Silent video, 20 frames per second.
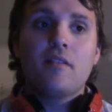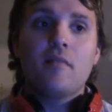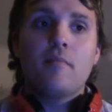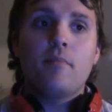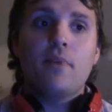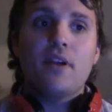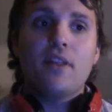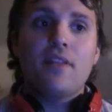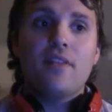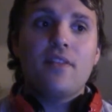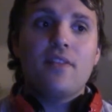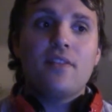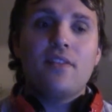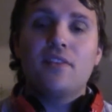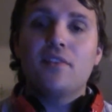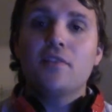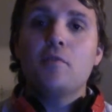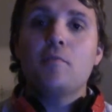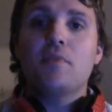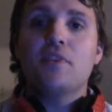but the
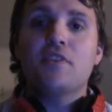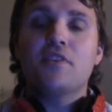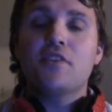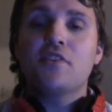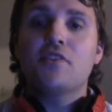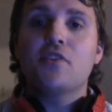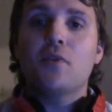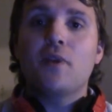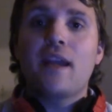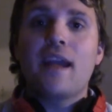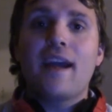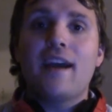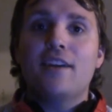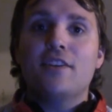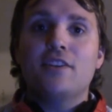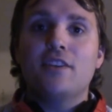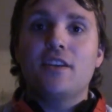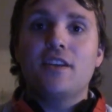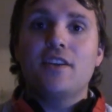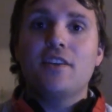loop is just so
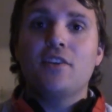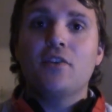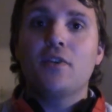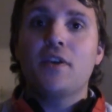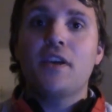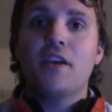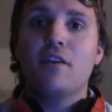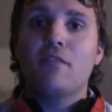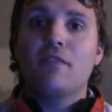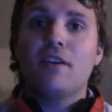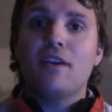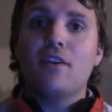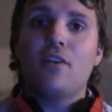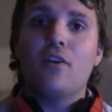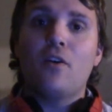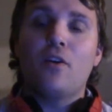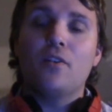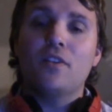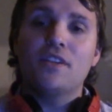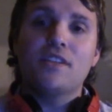catchy. You'll hear it
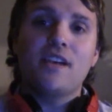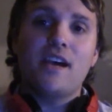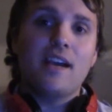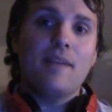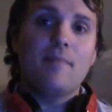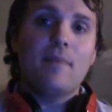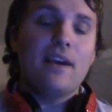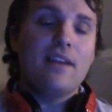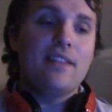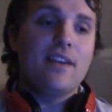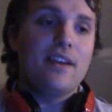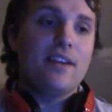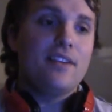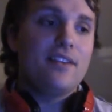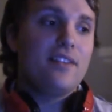all the time by then.